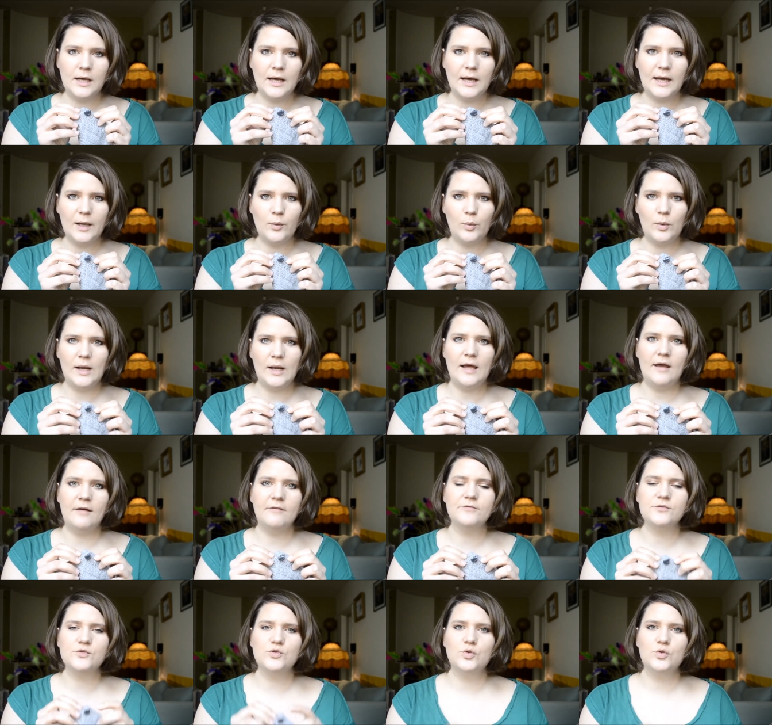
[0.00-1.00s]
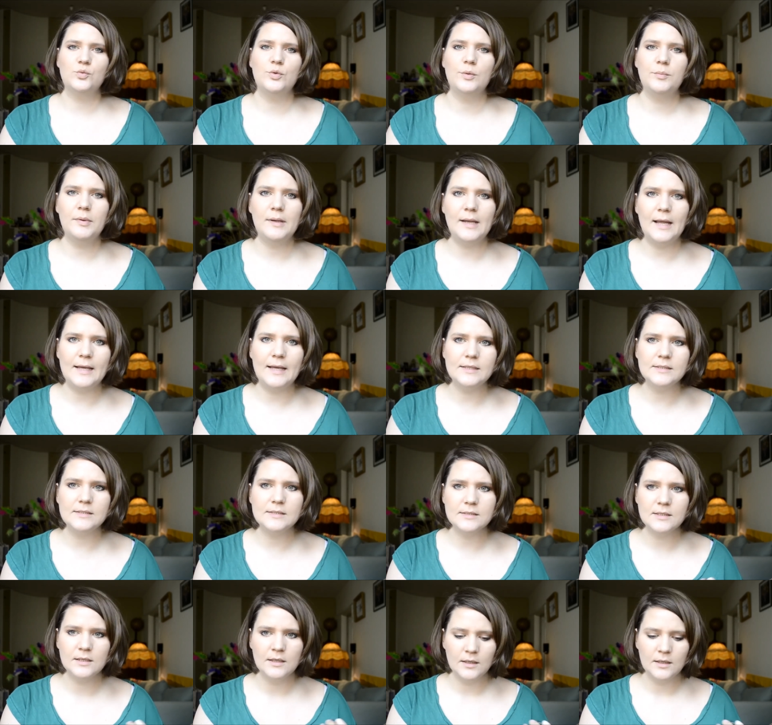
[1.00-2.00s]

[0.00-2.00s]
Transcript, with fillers: I will have to replace